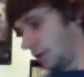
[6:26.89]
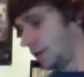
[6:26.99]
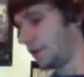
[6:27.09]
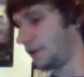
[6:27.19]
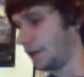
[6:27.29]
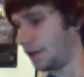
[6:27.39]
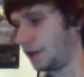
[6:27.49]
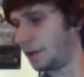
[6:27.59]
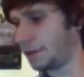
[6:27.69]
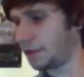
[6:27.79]
And
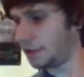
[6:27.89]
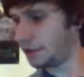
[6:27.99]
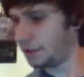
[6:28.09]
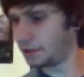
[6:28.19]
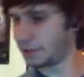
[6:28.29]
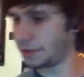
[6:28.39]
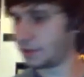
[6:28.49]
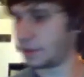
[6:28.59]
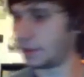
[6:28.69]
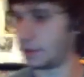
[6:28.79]
then here
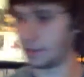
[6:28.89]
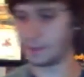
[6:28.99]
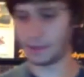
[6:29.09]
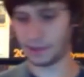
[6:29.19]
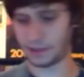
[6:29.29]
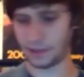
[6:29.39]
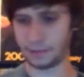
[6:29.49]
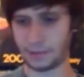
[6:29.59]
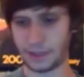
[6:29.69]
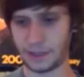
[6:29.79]
I picked
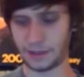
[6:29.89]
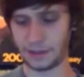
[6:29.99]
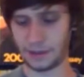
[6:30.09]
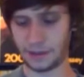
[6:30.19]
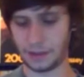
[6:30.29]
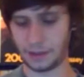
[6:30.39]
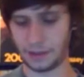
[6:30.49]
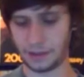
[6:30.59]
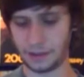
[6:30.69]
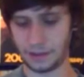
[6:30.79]
up on
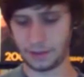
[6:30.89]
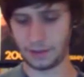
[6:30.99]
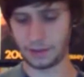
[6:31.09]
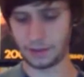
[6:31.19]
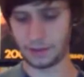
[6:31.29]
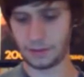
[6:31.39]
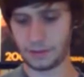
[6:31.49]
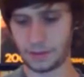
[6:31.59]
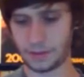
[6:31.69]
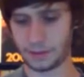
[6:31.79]

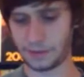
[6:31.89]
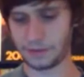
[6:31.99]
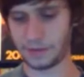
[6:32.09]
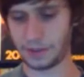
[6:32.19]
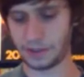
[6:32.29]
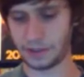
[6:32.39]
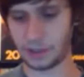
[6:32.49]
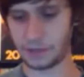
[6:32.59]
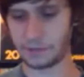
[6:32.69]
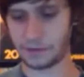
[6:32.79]
VHS,
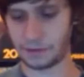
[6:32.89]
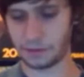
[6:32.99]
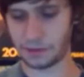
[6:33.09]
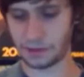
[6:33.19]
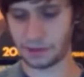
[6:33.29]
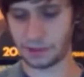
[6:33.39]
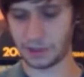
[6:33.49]
of course,